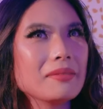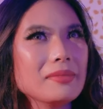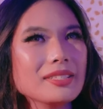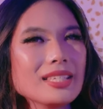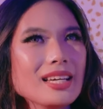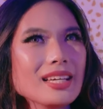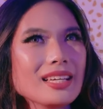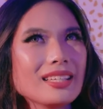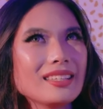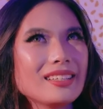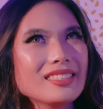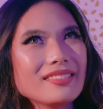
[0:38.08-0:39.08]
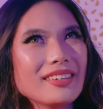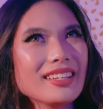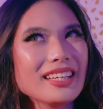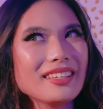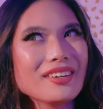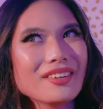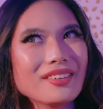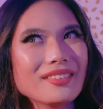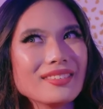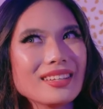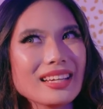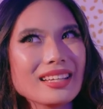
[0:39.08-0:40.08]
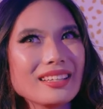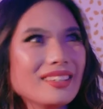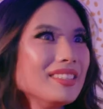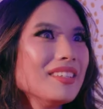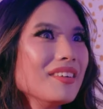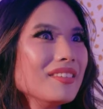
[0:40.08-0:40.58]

music, there's really no, there's no